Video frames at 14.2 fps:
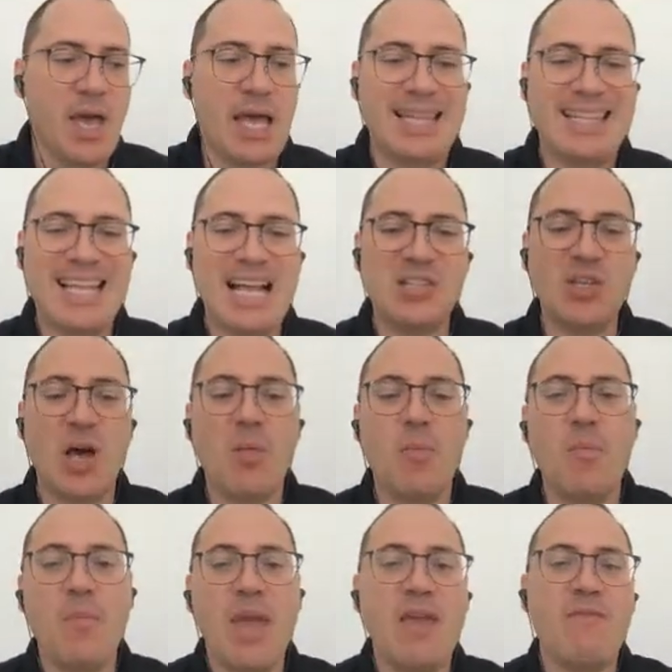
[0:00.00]
And that's how
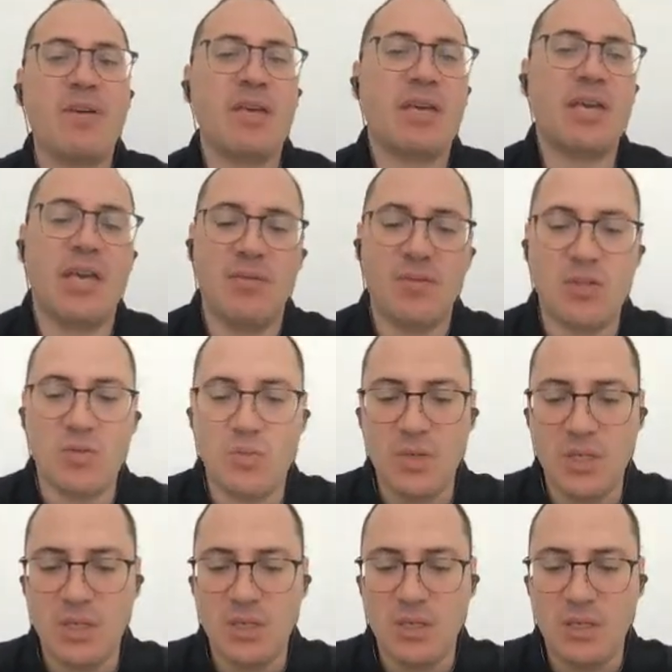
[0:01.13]
Maven came to
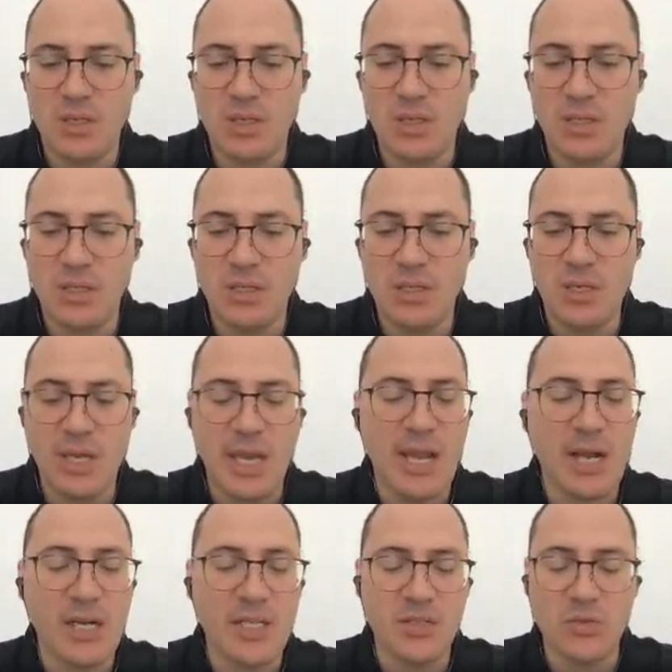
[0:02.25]
be in the
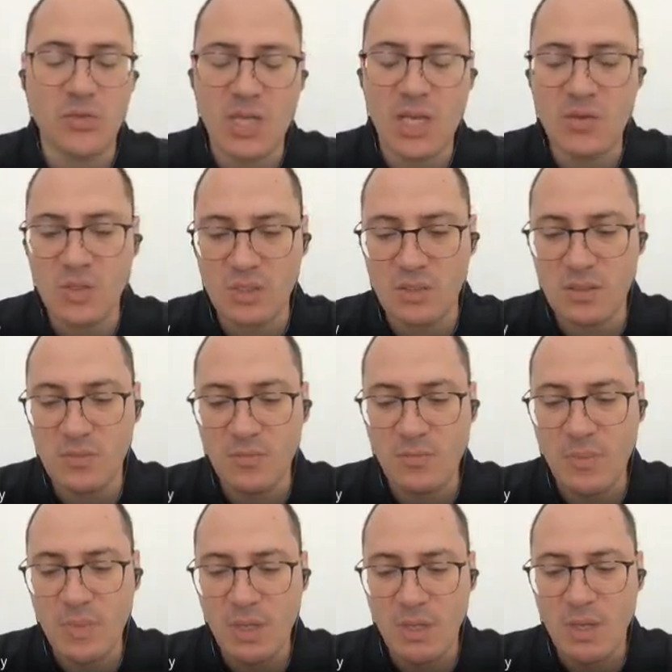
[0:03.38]
early 2000s.
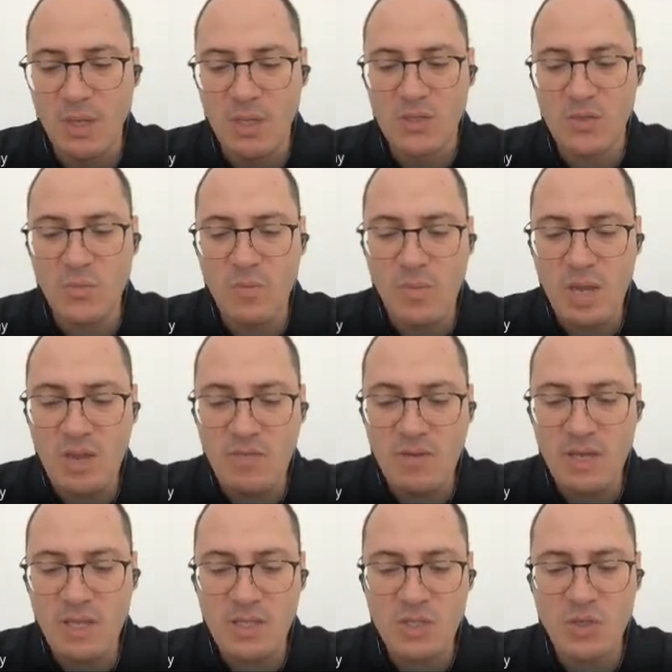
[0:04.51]
So
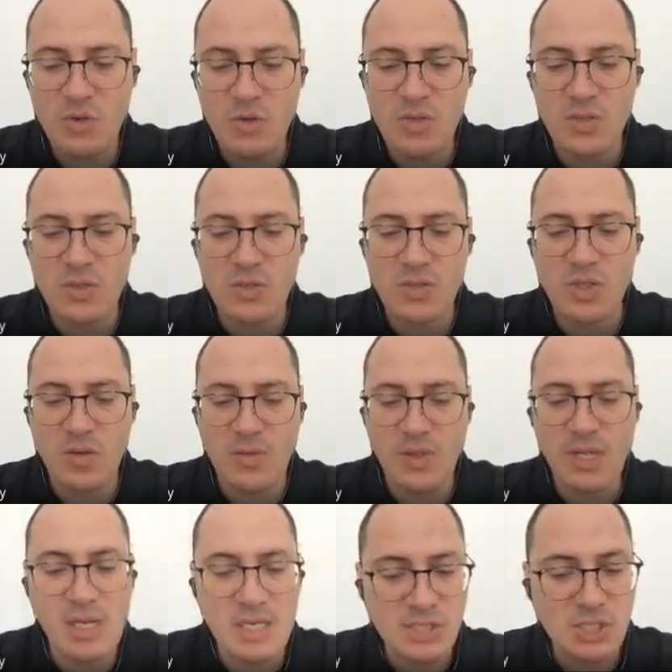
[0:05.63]
Maven took some of
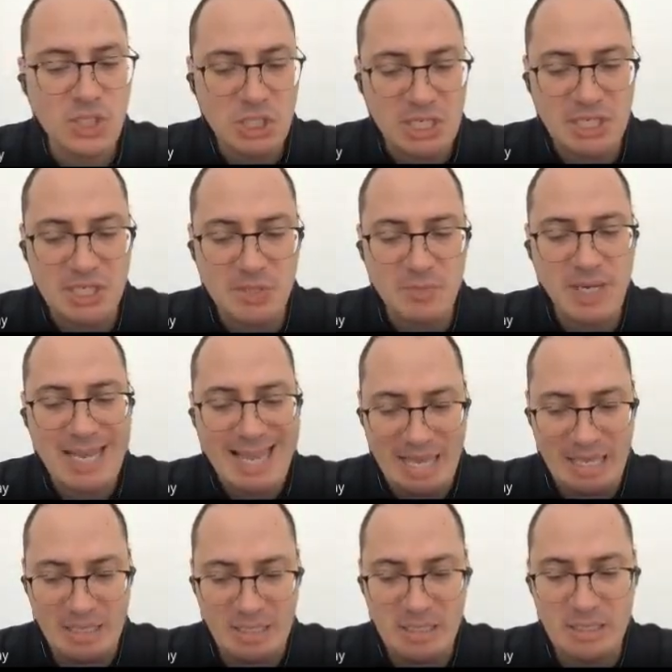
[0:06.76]
the lessons learned by
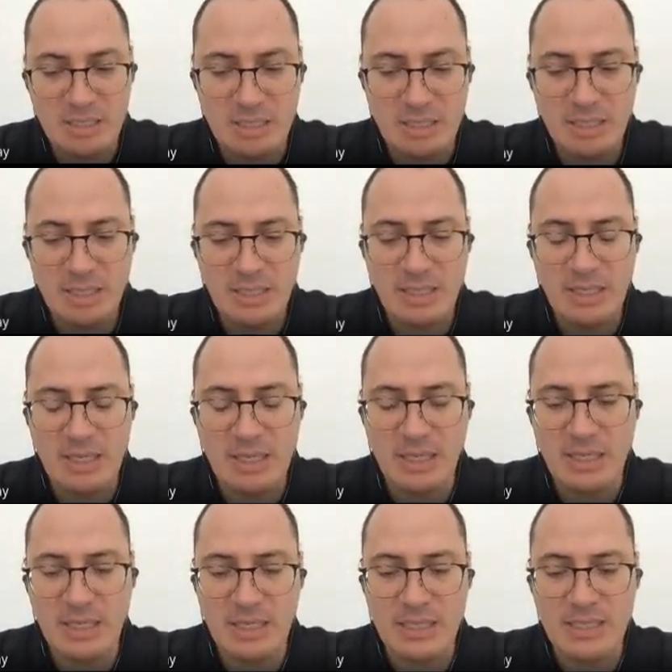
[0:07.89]
Ant, and